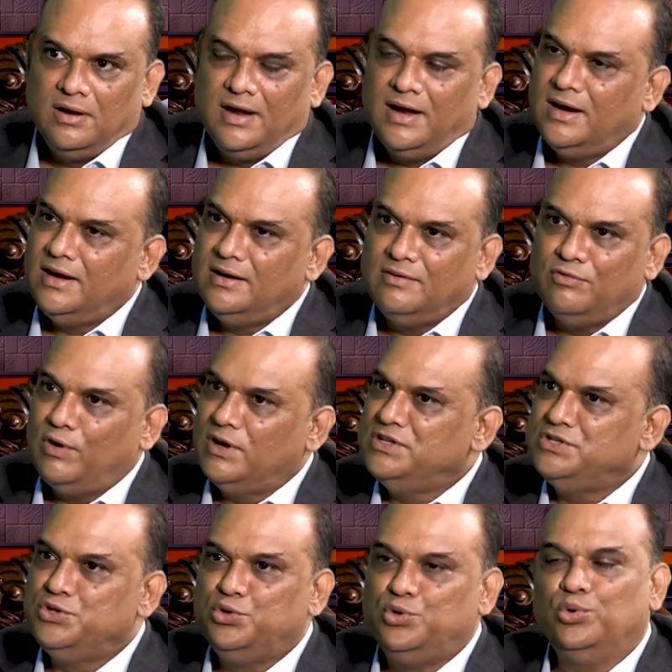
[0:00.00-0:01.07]
And
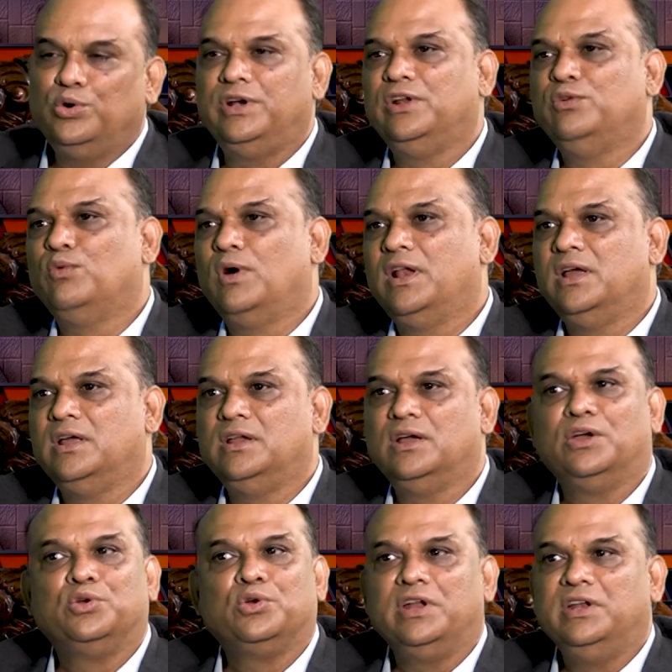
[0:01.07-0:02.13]
once you do it in one
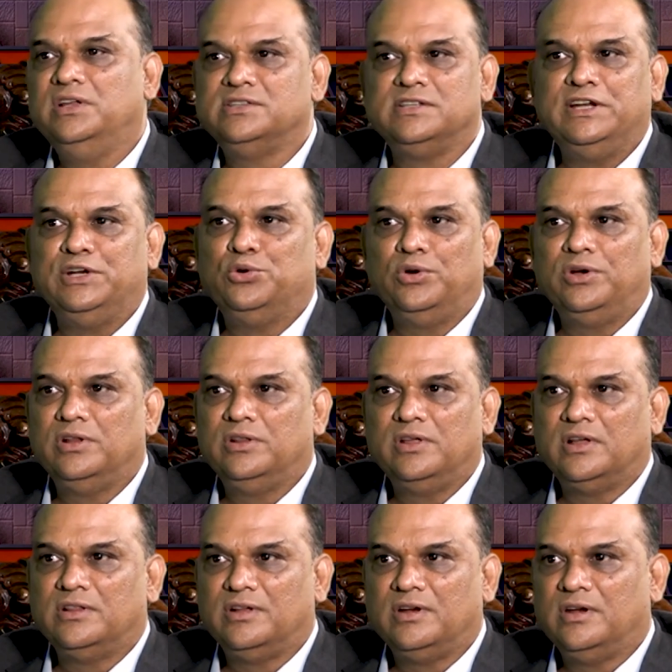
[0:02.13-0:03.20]
area, you can easily do it in the
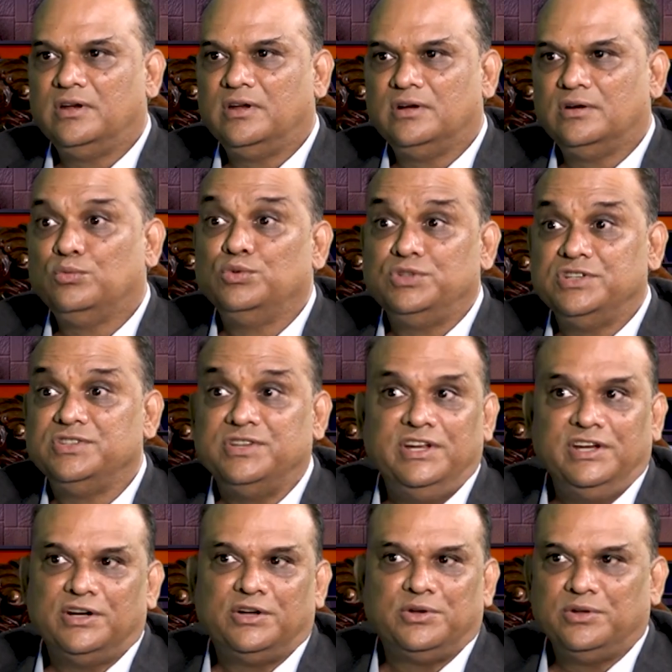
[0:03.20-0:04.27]
other area, which is
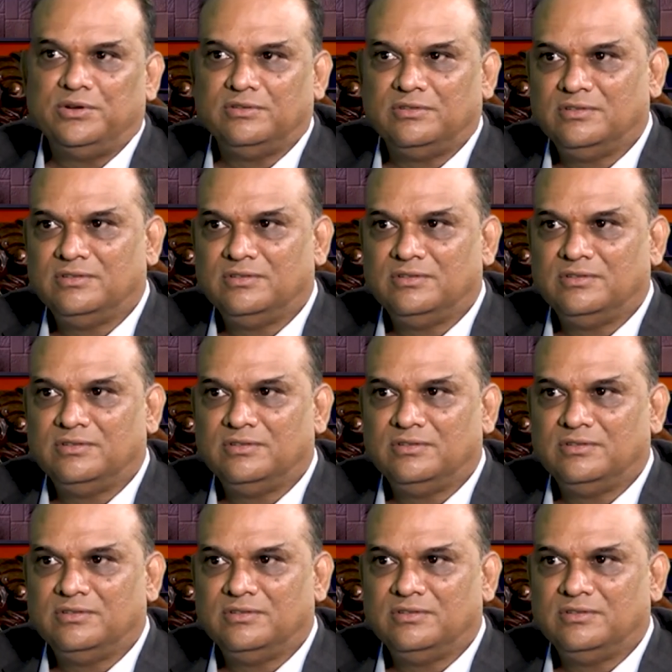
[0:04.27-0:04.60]
needed to you.